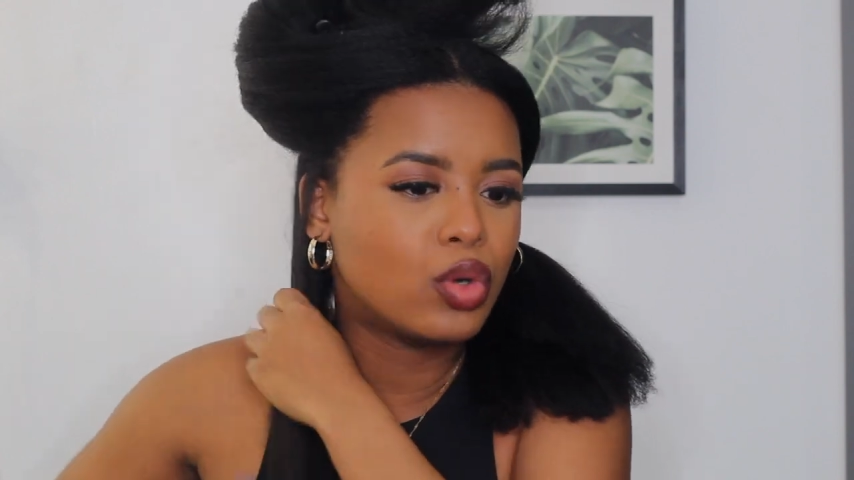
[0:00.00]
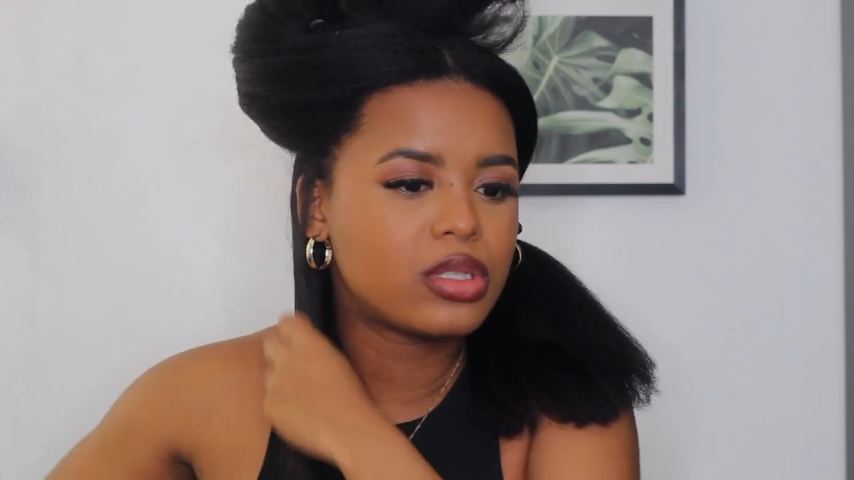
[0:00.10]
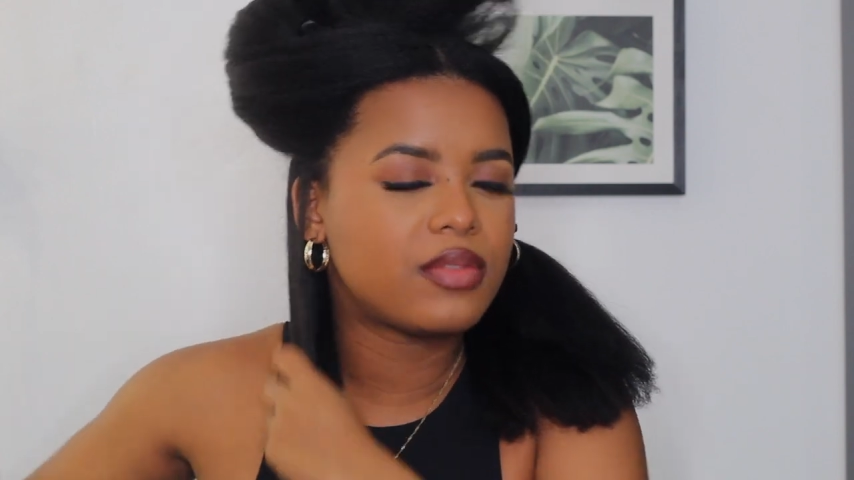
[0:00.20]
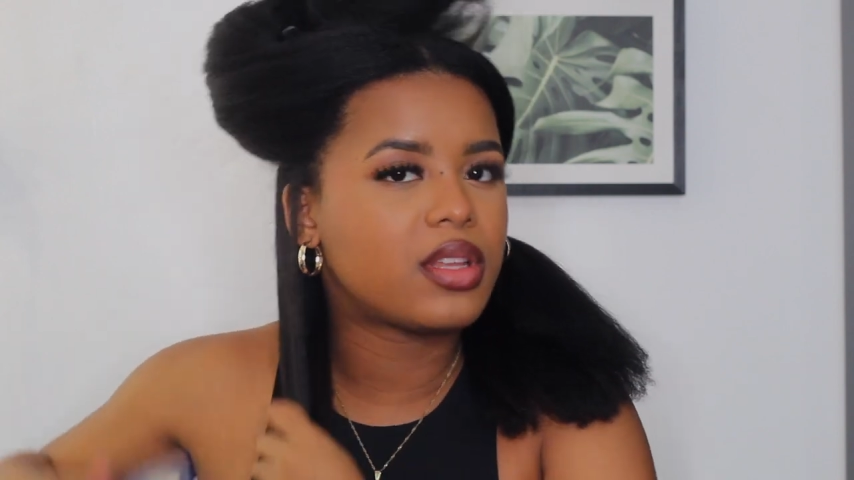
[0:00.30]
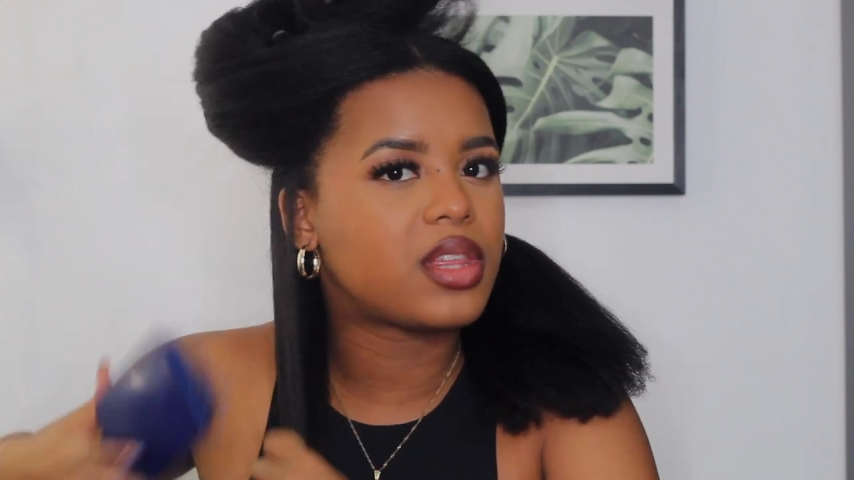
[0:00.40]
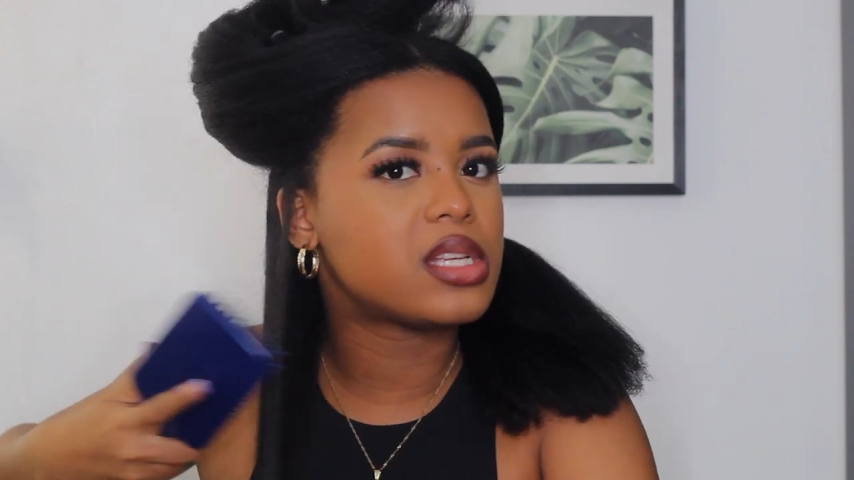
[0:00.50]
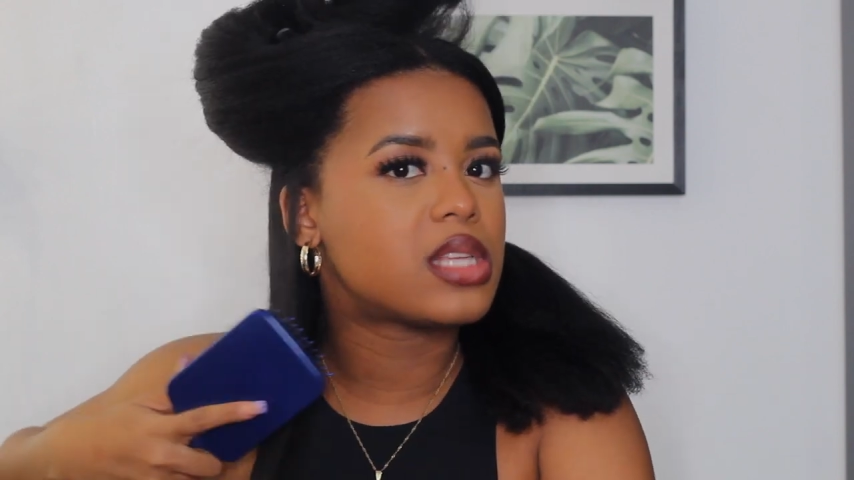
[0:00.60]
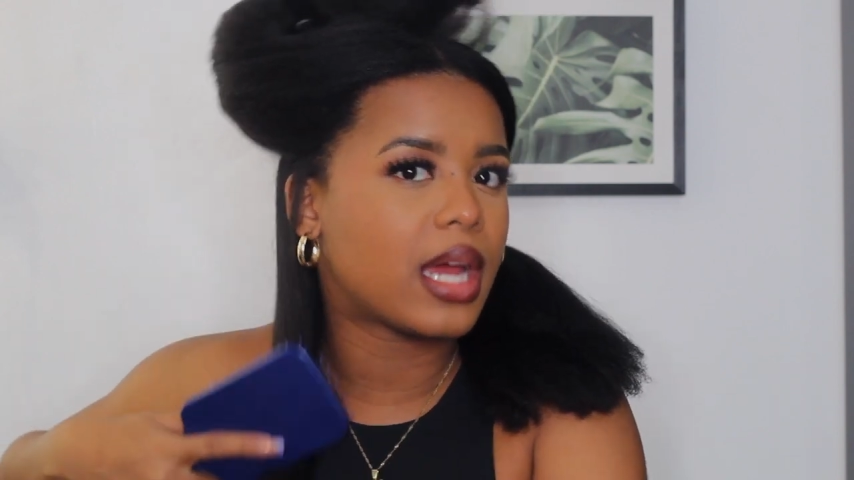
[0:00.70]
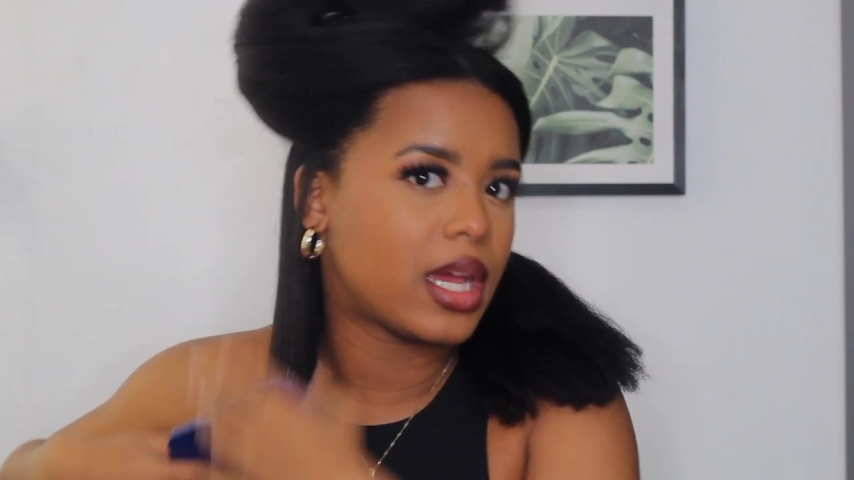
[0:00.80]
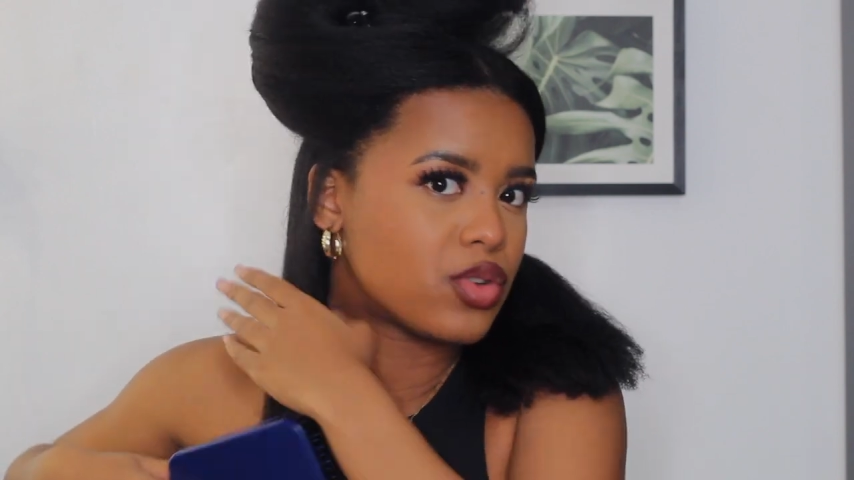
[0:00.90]
Most of the things
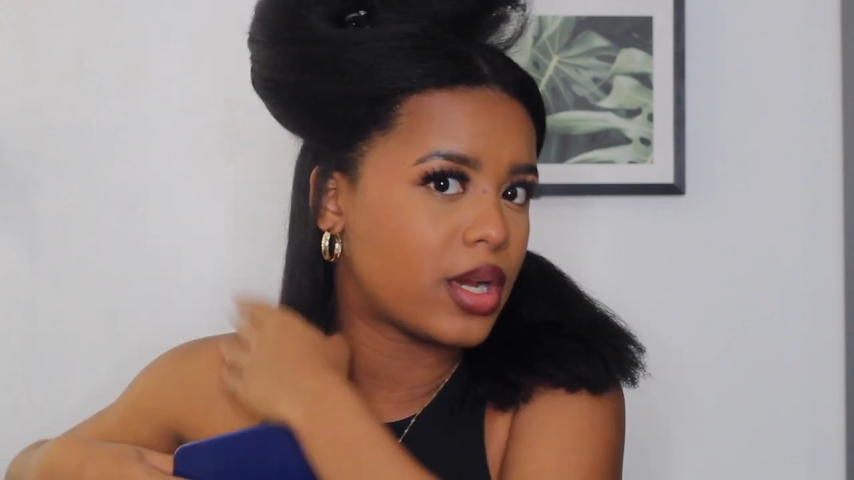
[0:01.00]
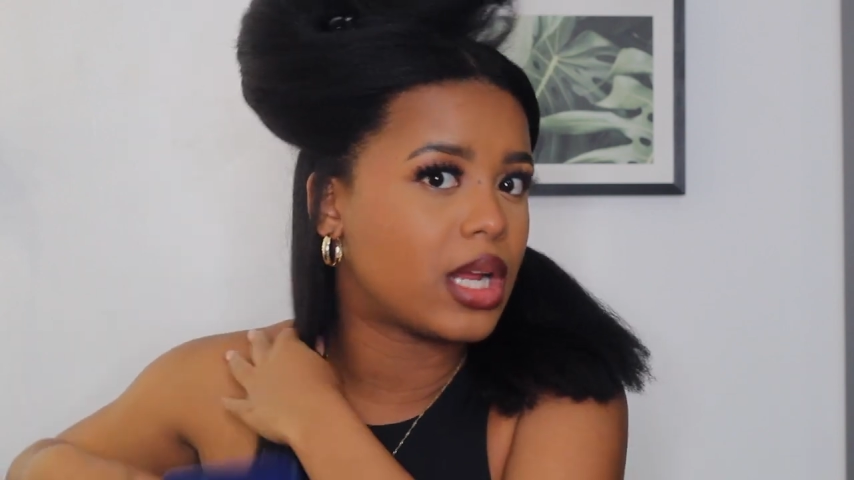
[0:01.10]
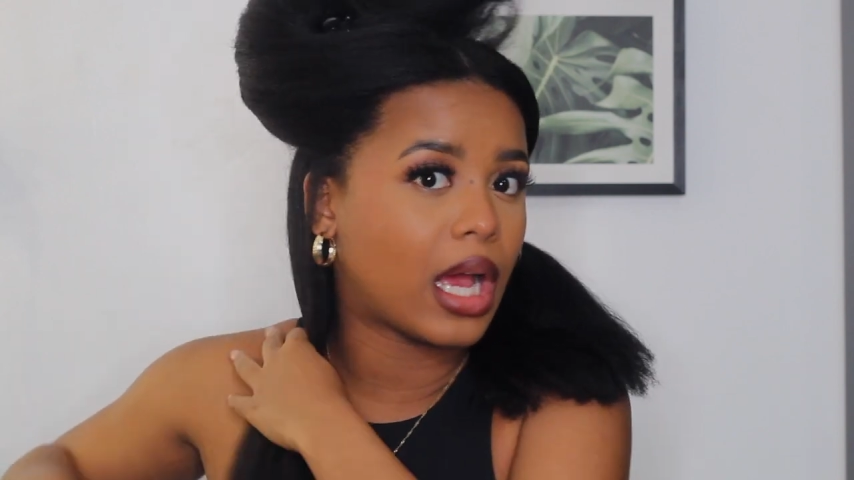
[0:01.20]
that I tried